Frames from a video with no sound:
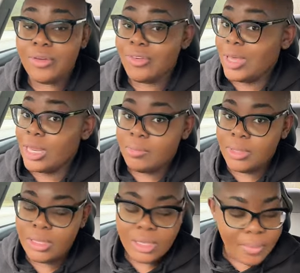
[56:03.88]
a very real
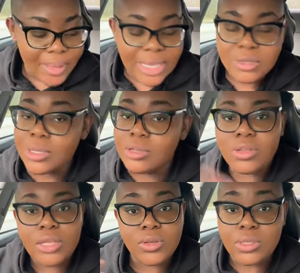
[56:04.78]
enemy. But guess what?
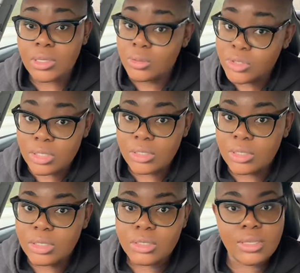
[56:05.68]
There's also a
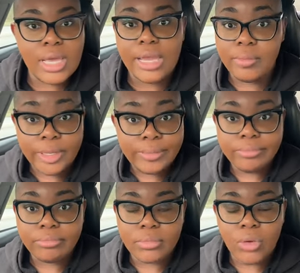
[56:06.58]
solution to the
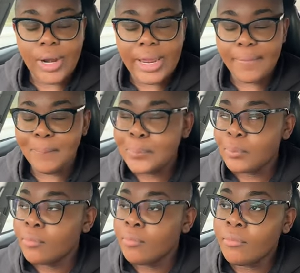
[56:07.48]
enemy, right?
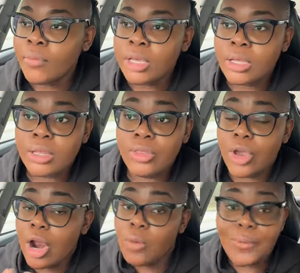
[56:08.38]

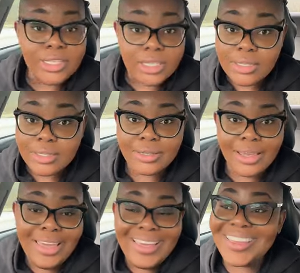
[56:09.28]
There are witches.
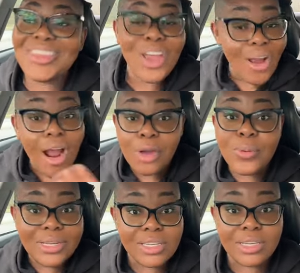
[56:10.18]
There
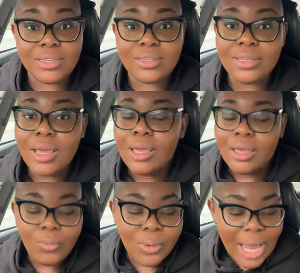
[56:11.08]
are witches.
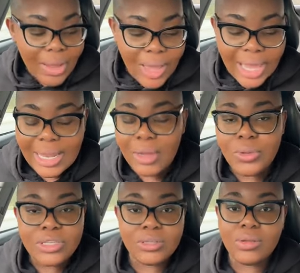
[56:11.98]
We're not going to act
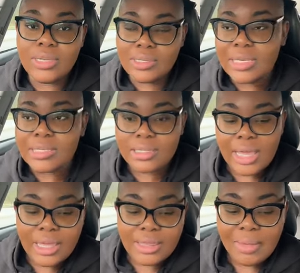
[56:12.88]
like witches don't
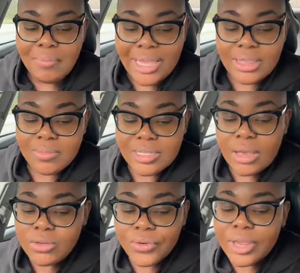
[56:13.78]
exist. They they make
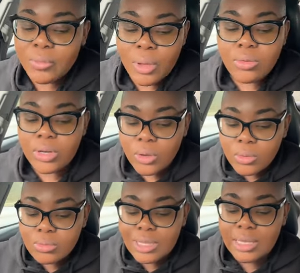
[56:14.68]
themselves very well
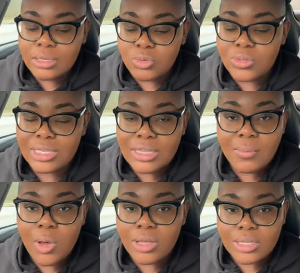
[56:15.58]
known. They You see
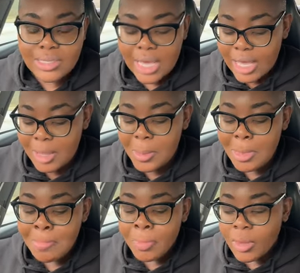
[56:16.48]
them all the
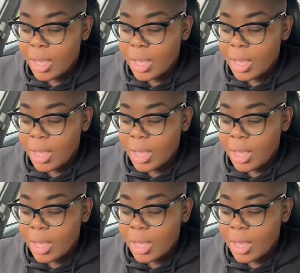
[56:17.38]
time.